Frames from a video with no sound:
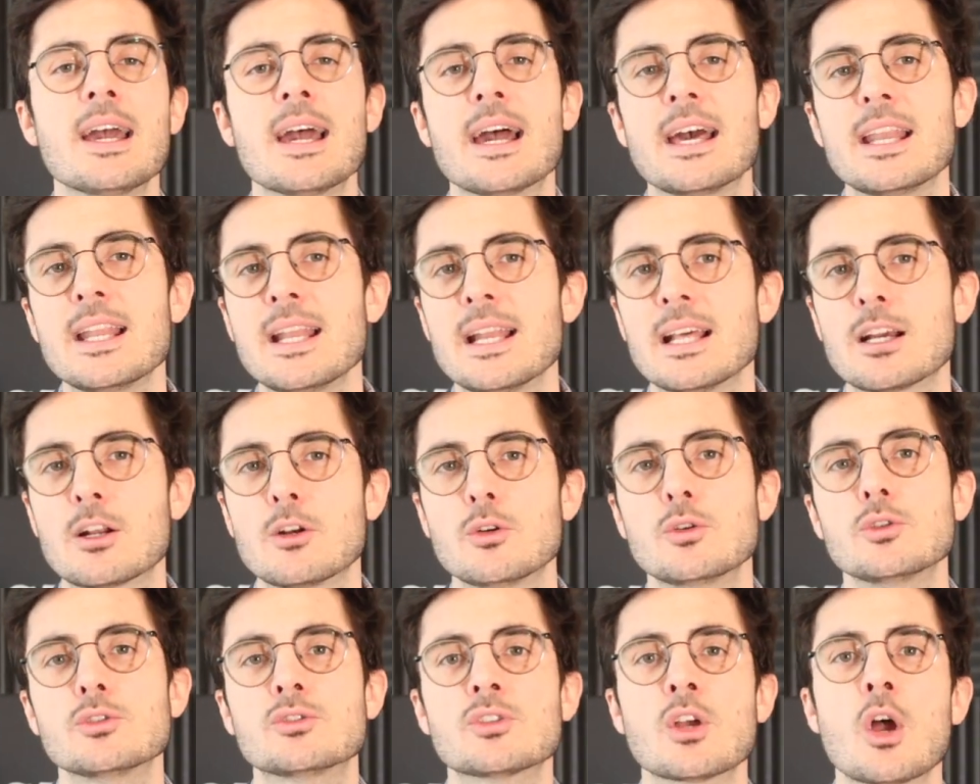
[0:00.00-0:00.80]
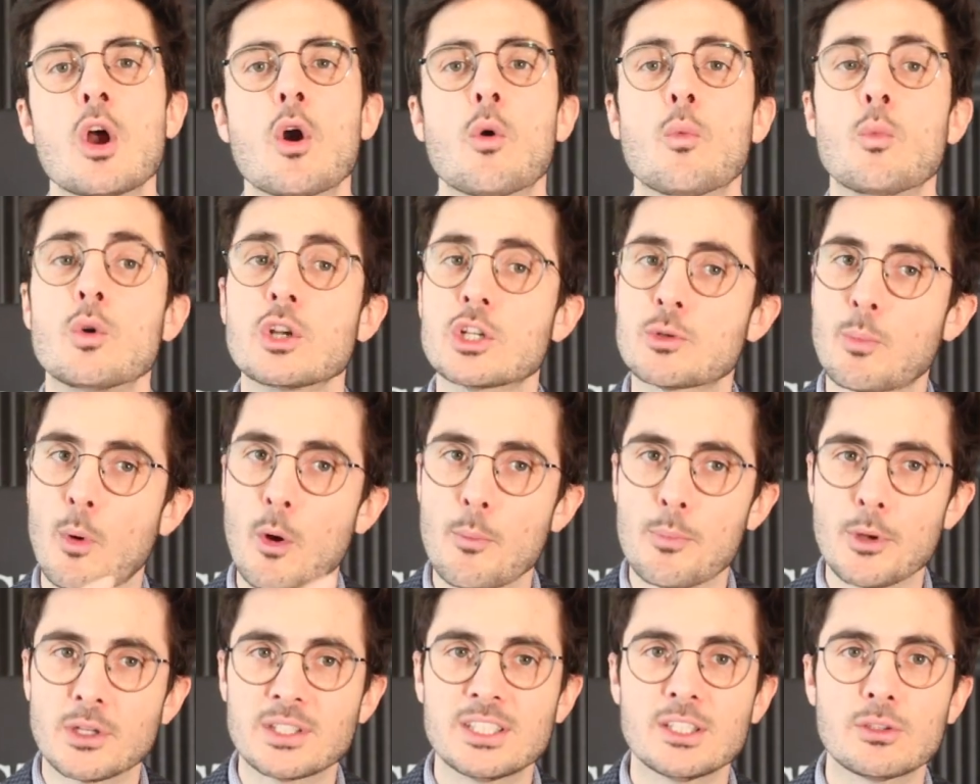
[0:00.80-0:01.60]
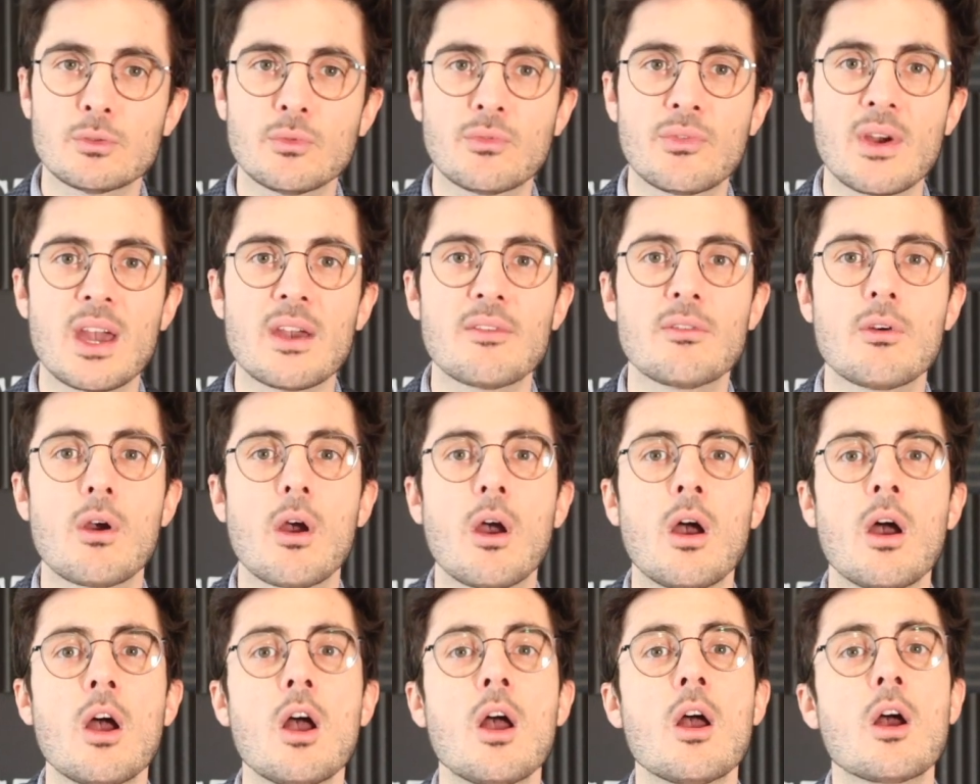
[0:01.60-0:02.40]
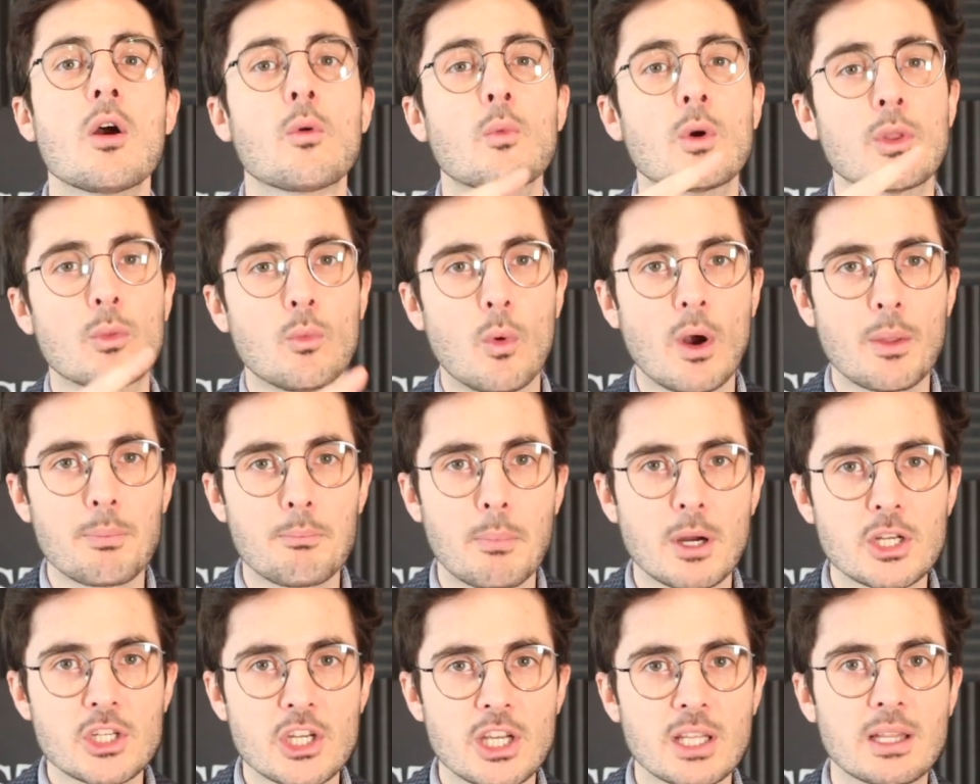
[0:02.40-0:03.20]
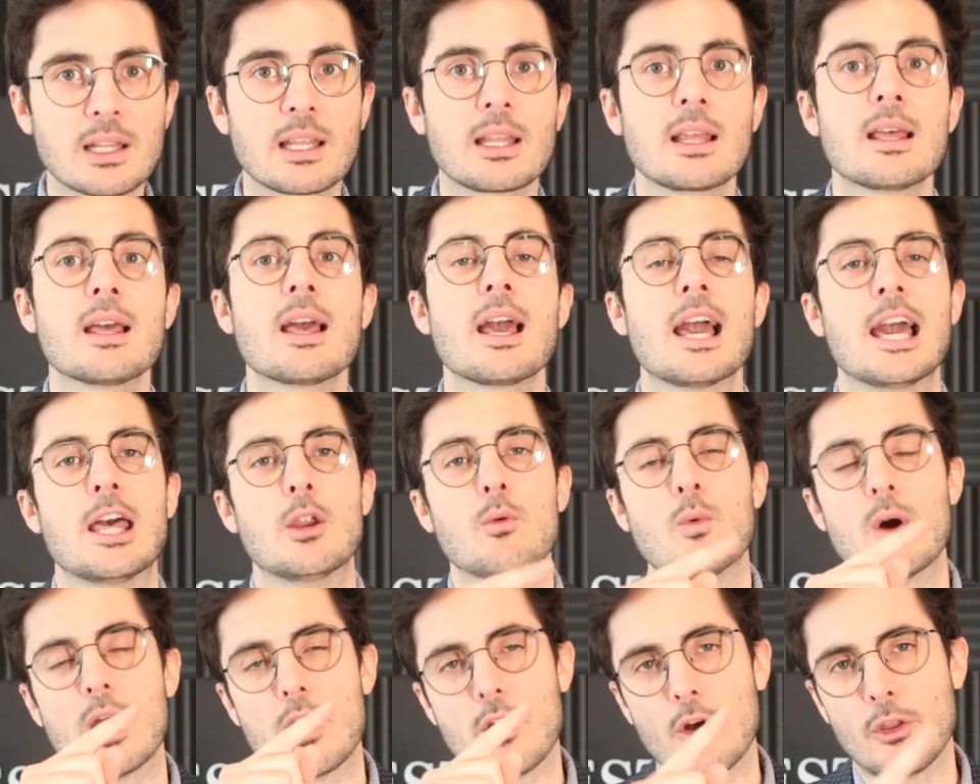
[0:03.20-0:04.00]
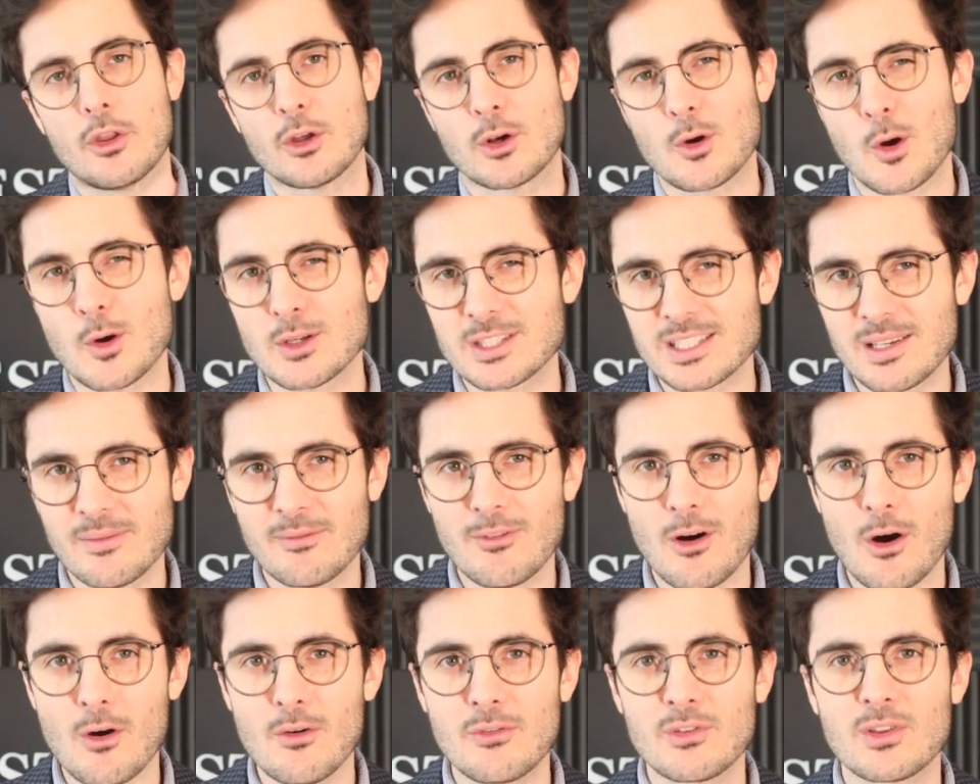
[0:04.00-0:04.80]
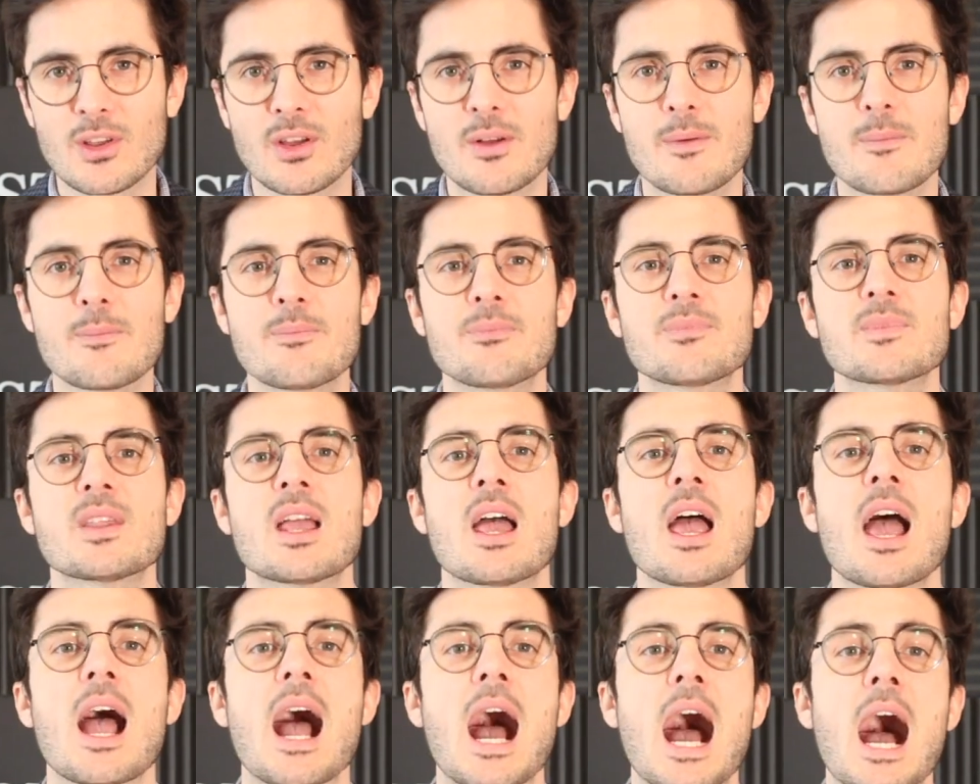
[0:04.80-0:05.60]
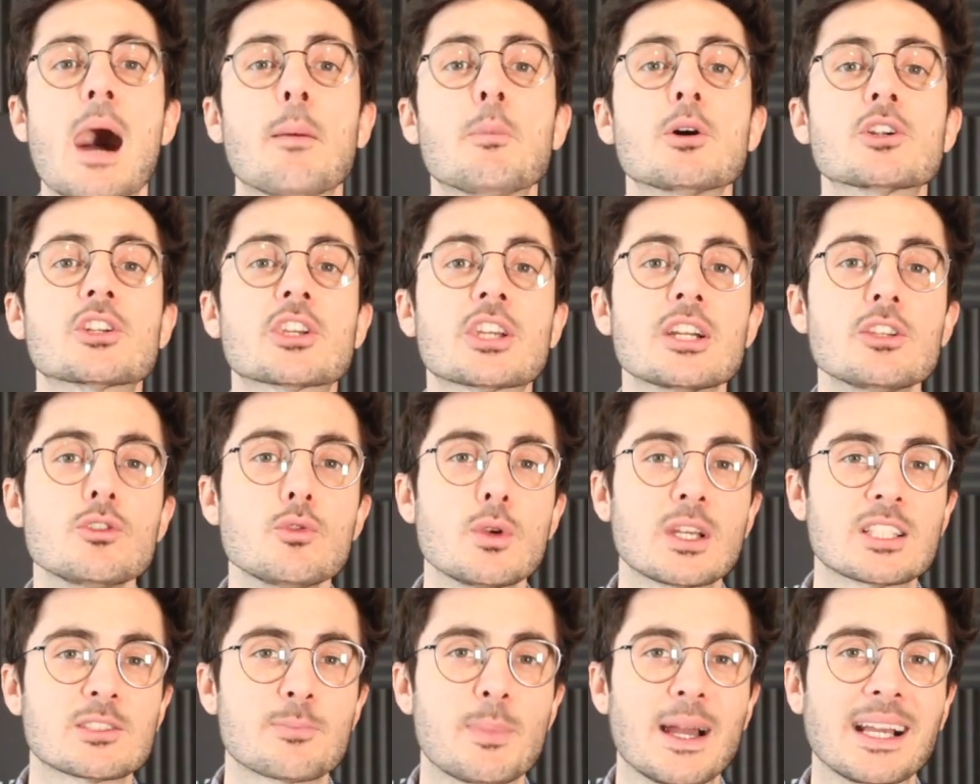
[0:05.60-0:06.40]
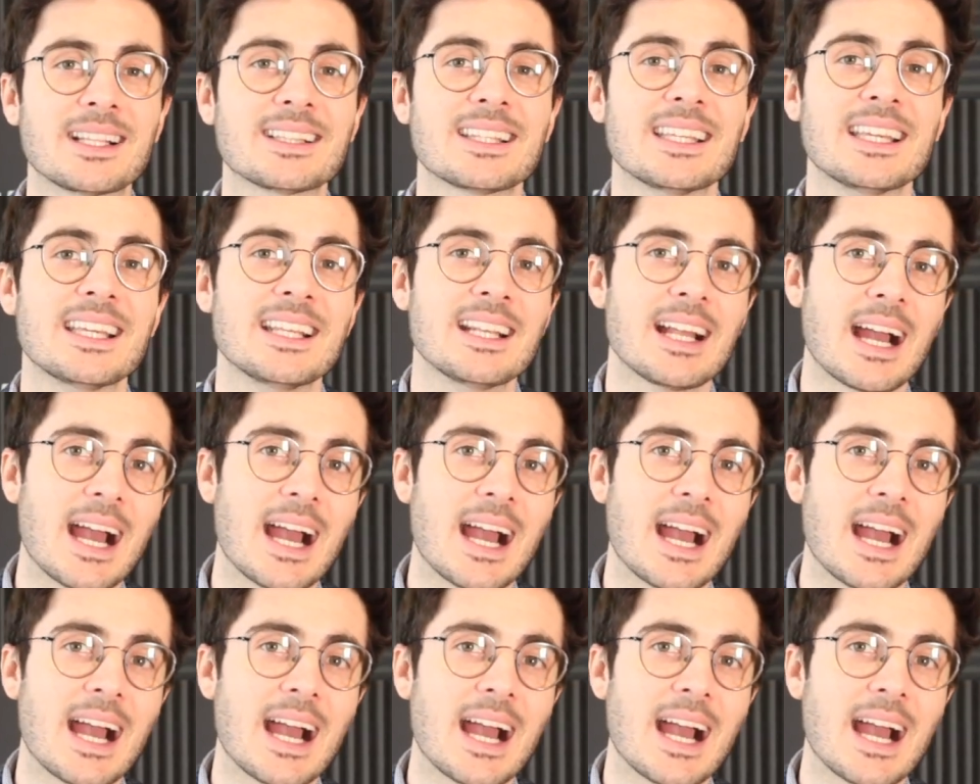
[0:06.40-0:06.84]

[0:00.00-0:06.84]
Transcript: and it includes which property to favor, with what budget, and what are the costs involved, how much can you expect in